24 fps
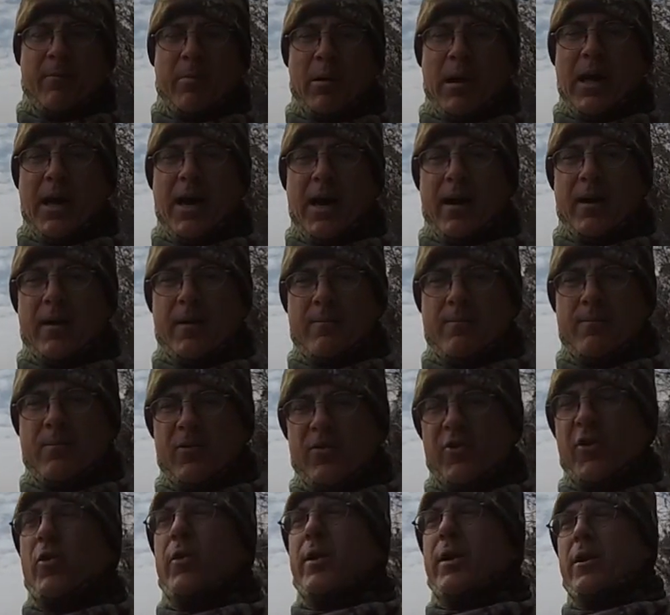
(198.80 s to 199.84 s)
a block.
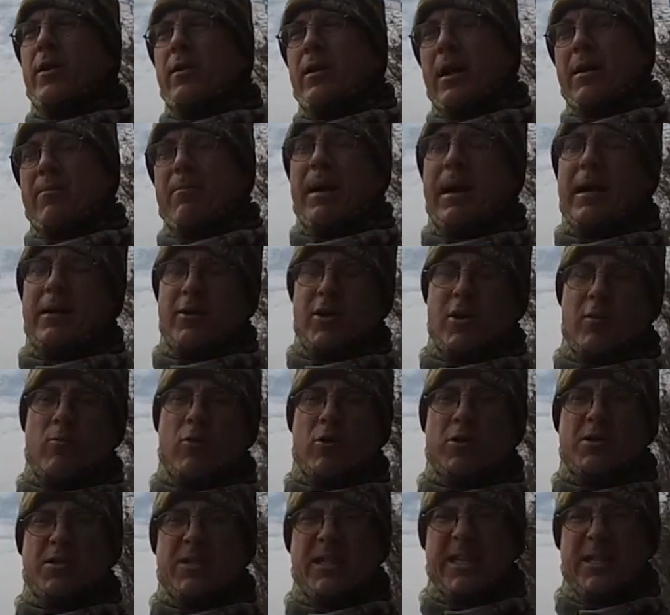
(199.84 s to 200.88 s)
So it'll make a little
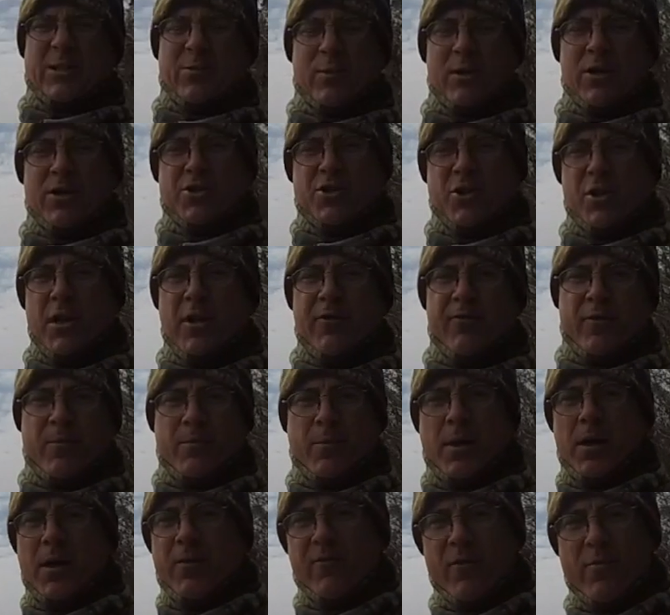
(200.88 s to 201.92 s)
more sense when I show you
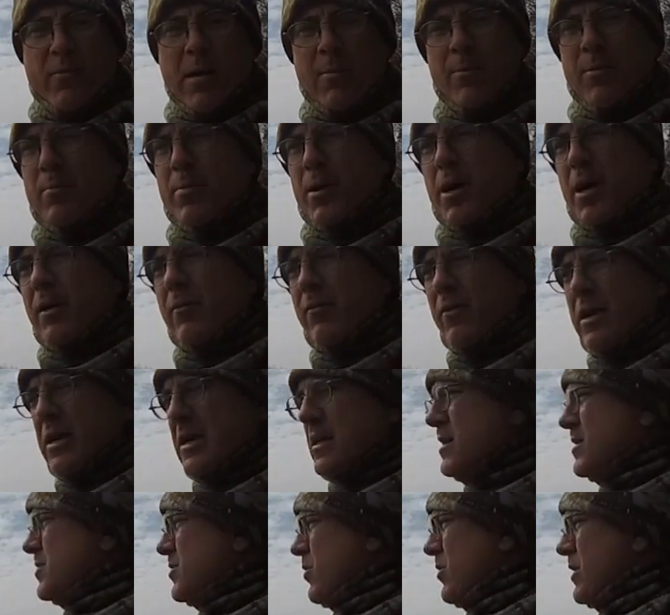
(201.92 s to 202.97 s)
from up above.
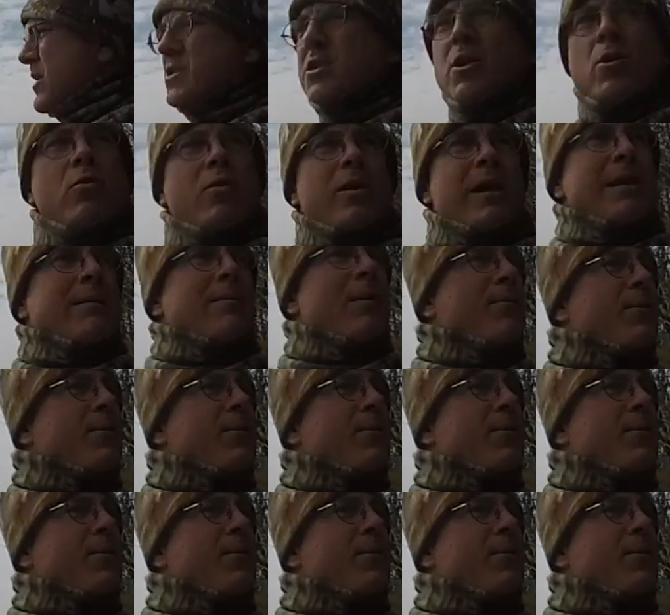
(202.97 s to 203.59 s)
So let's go climb